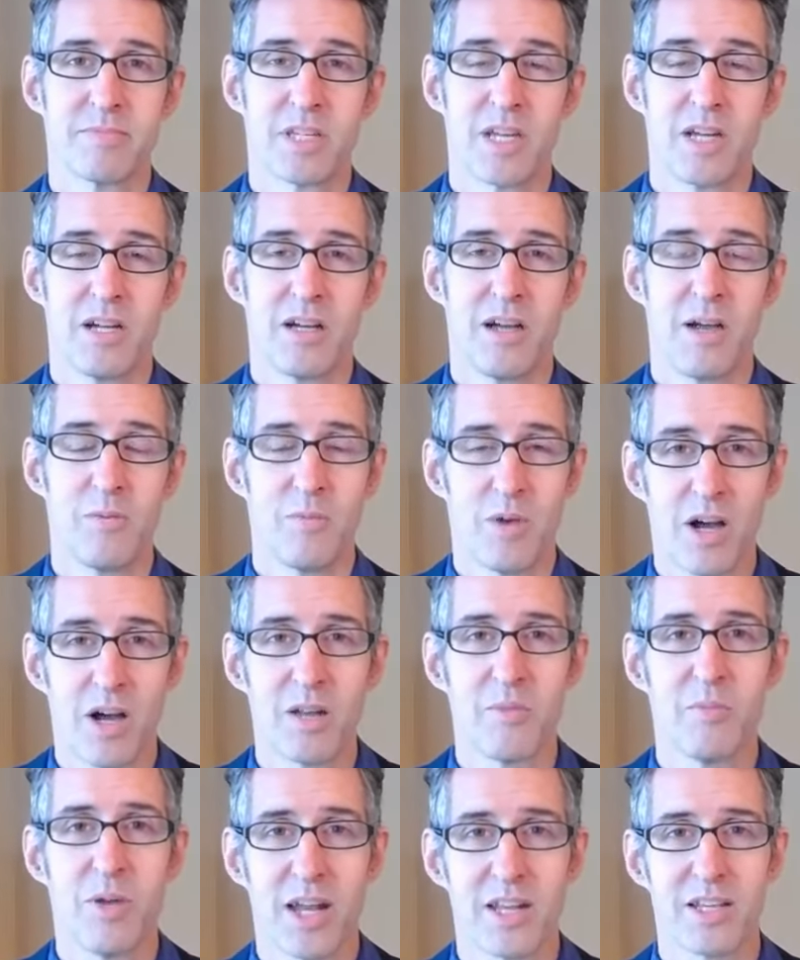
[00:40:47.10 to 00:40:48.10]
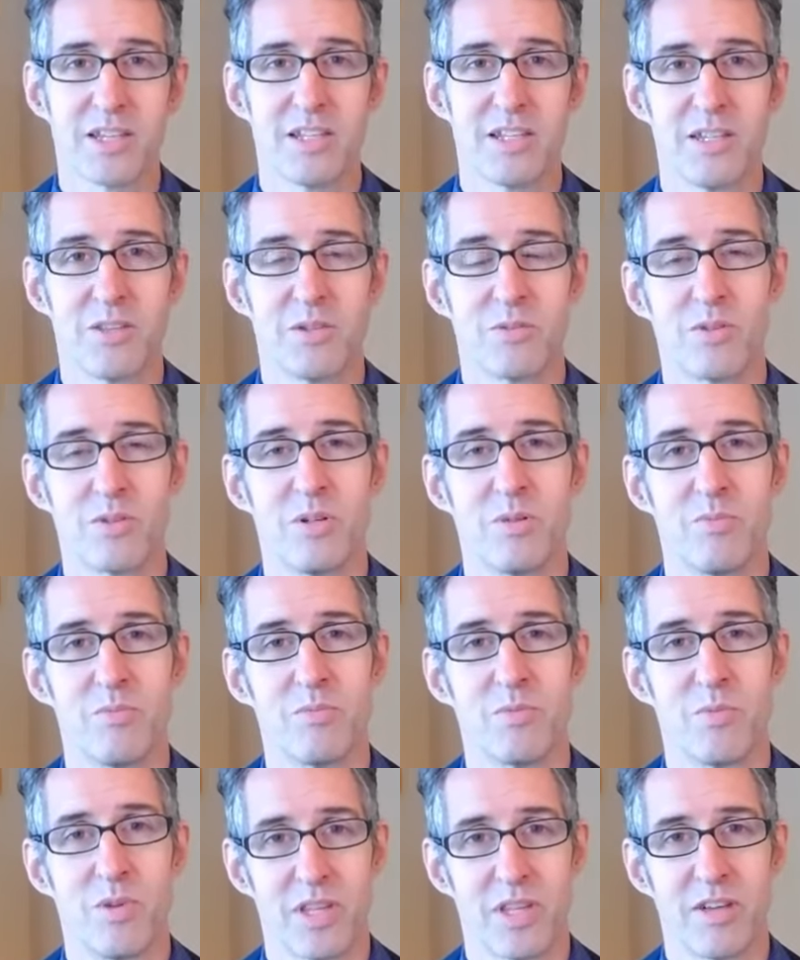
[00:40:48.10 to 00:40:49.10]
I'm automatically in the room
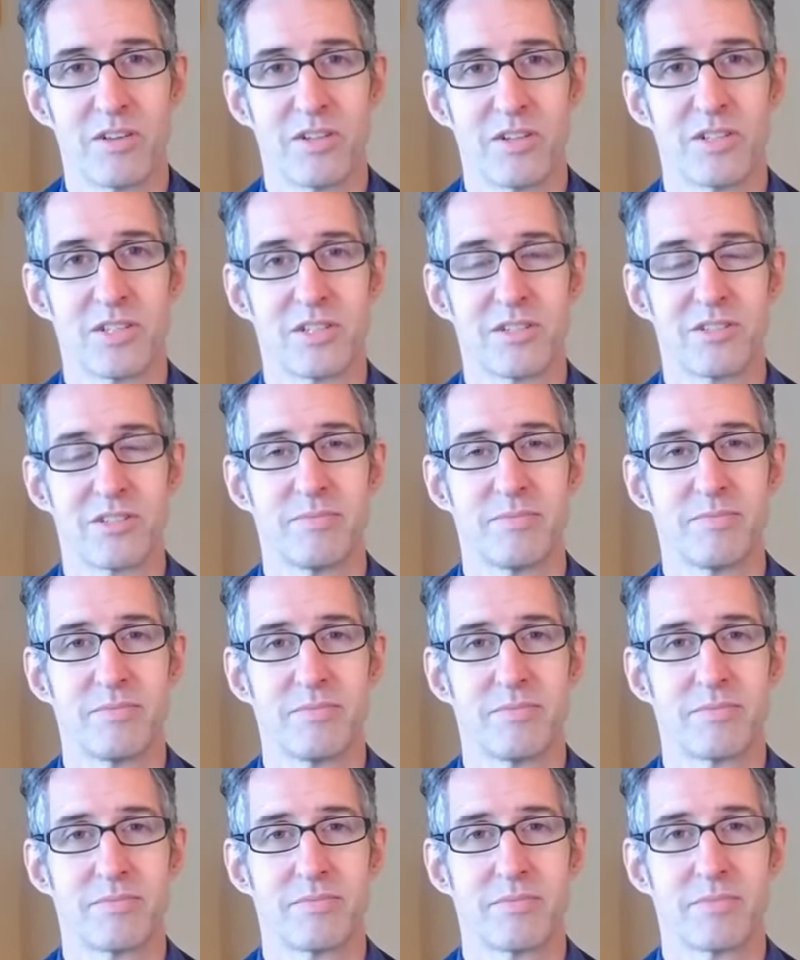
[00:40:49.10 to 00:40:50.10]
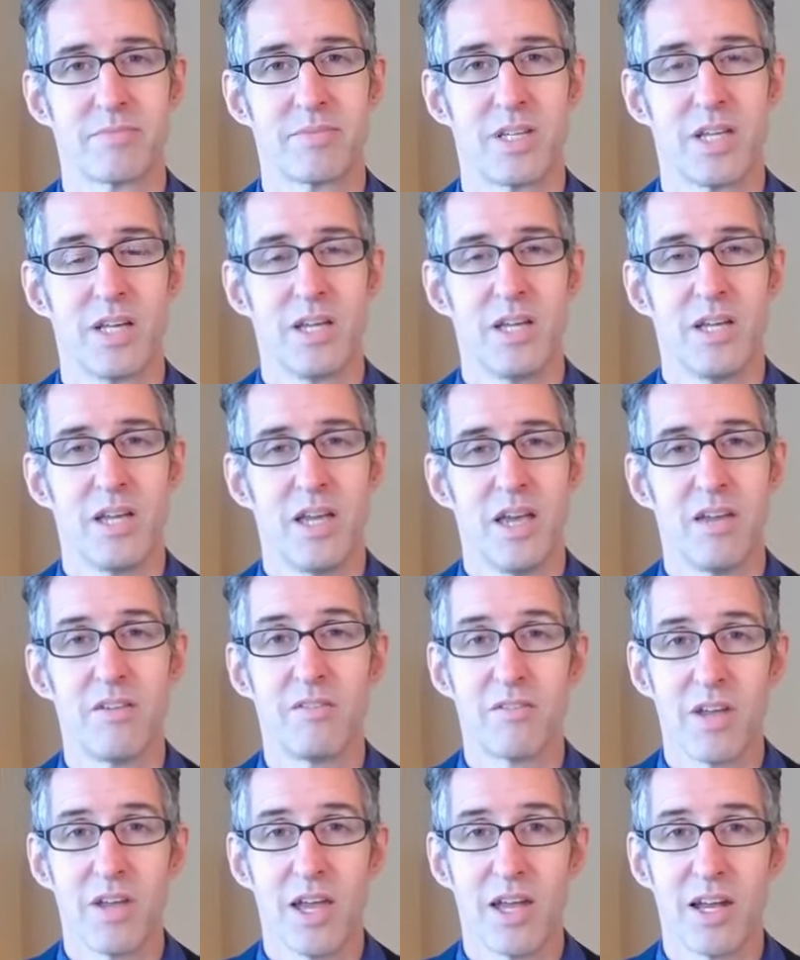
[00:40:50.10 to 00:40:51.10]
with others. And,
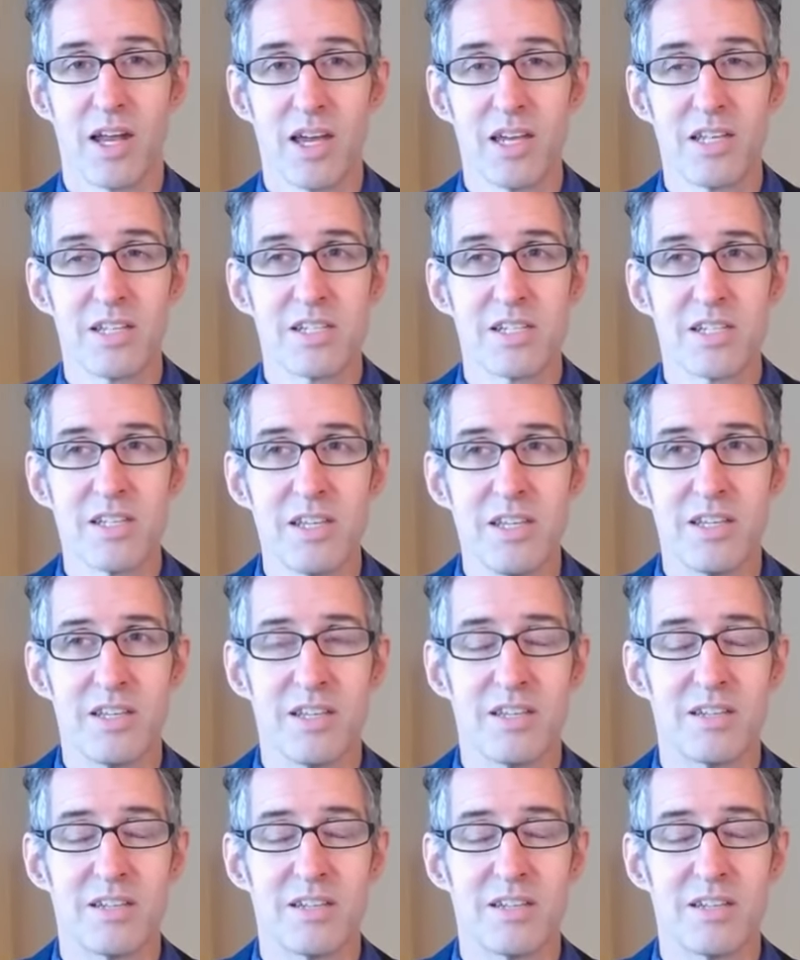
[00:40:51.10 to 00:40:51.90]
and I see